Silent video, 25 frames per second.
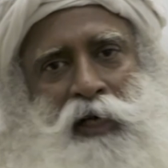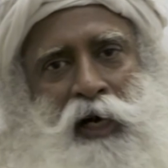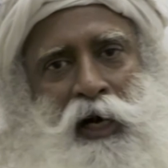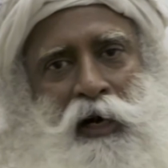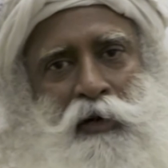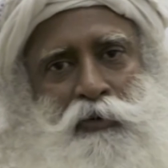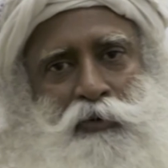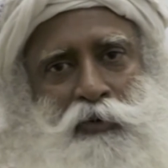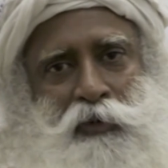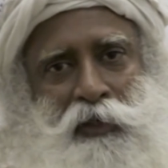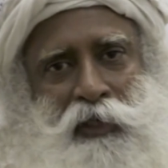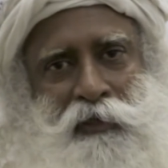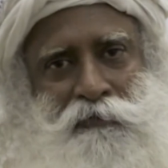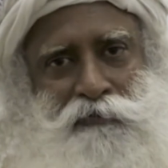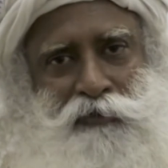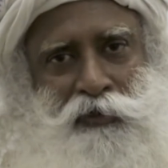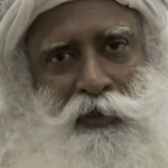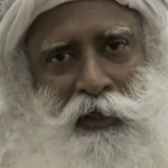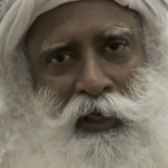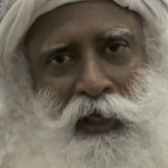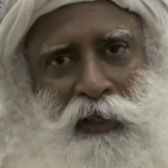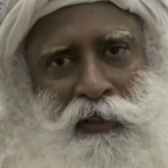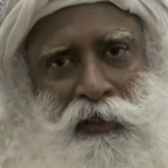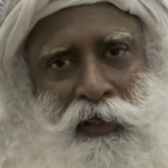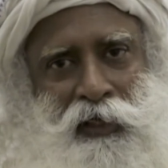how to live
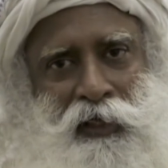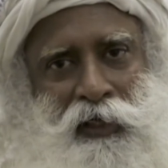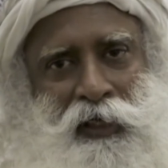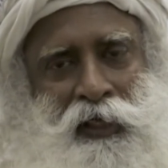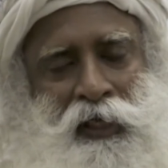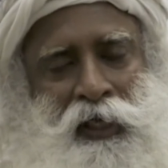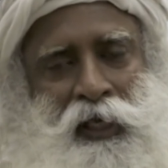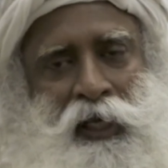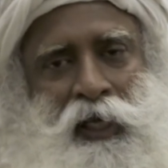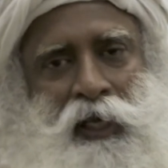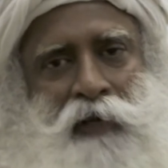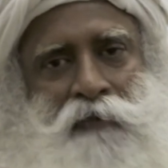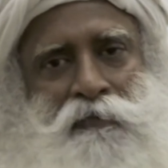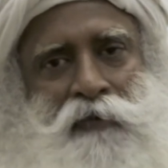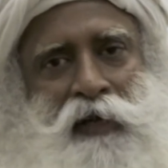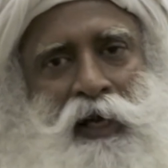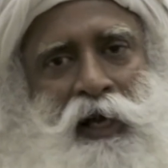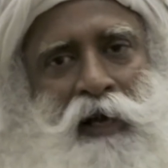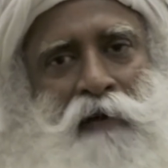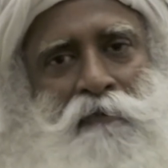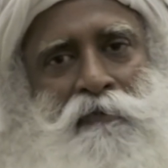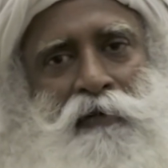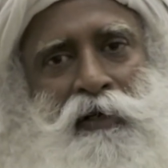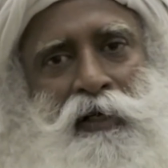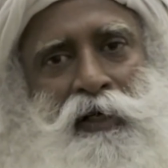together. We
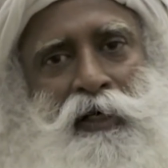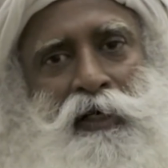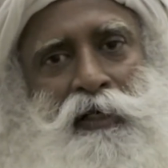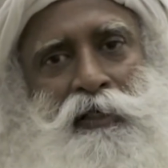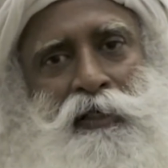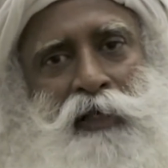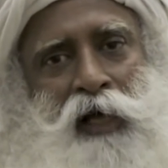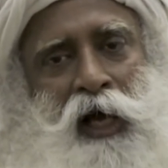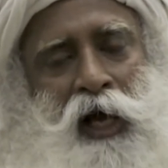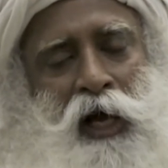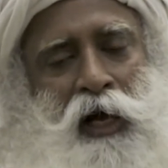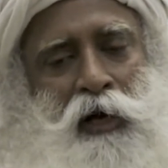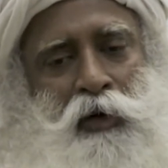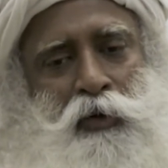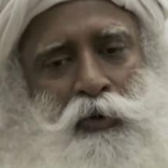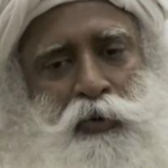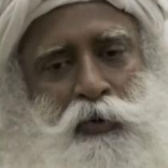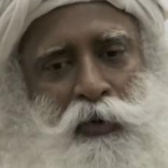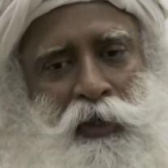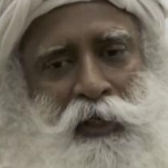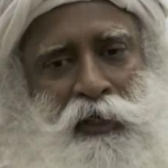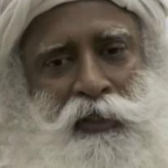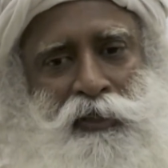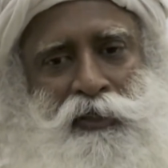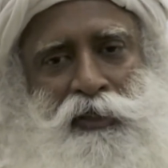have learned how
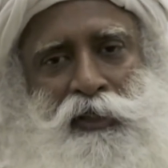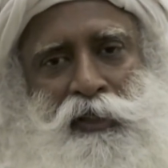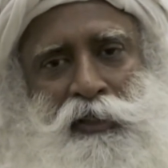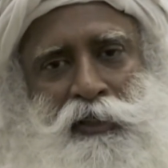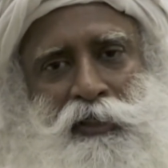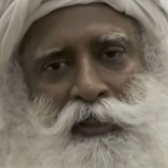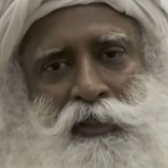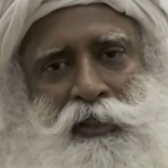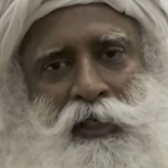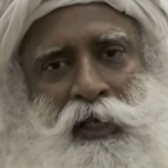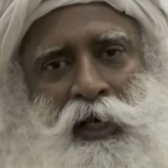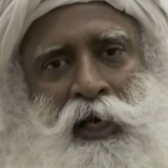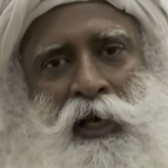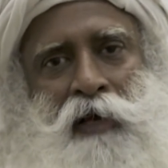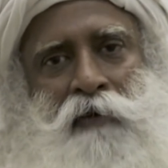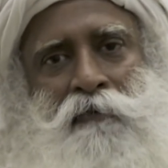to exist